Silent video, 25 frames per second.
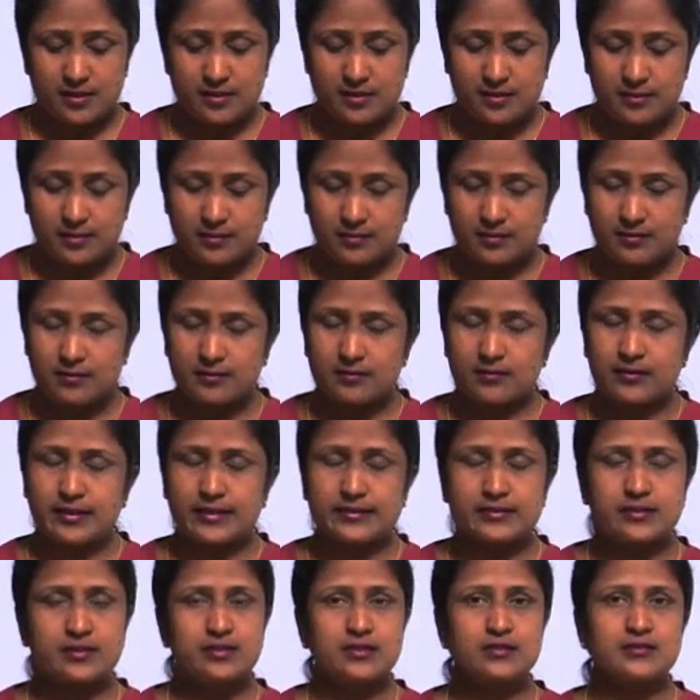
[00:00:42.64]
I
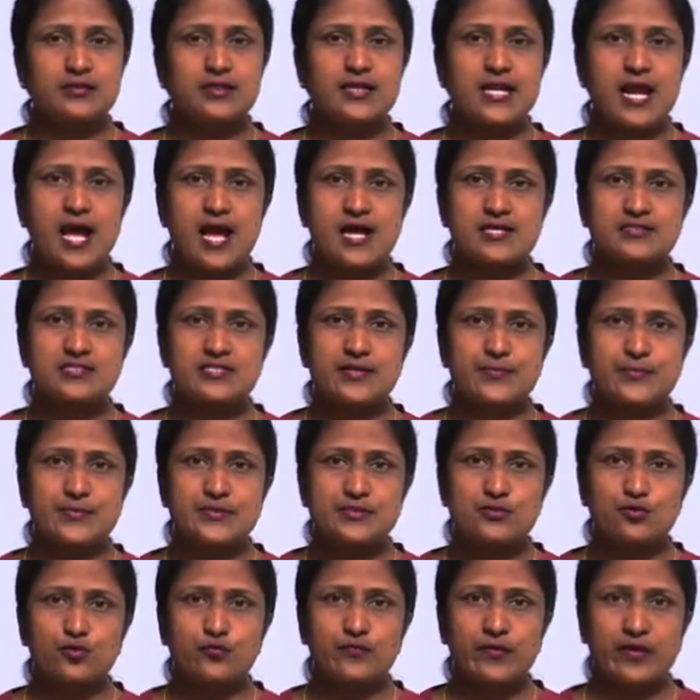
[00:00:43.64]
think in the last
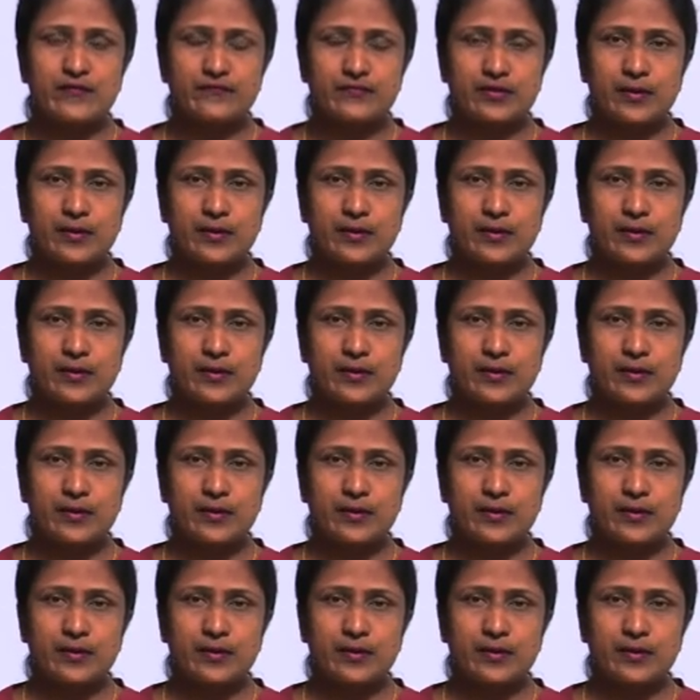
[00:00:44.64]
episode we have